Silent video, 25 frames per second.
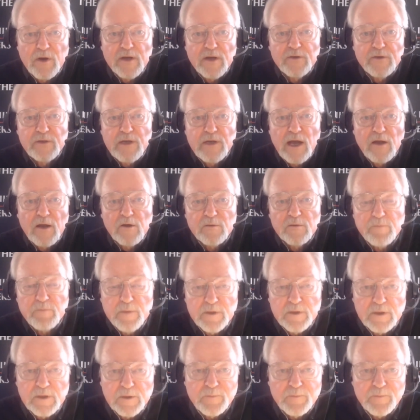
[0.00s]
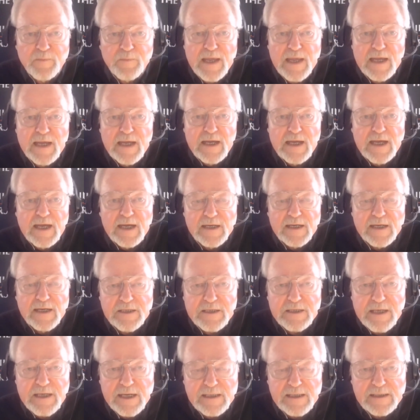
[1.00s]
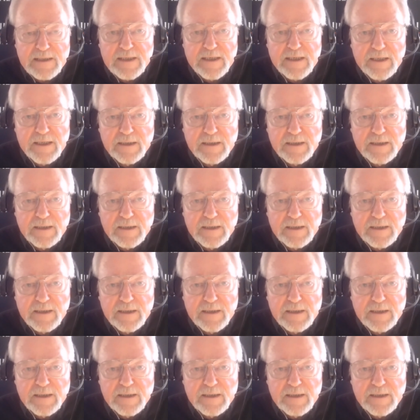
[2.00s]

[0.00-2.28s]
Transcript: $100 bill and said,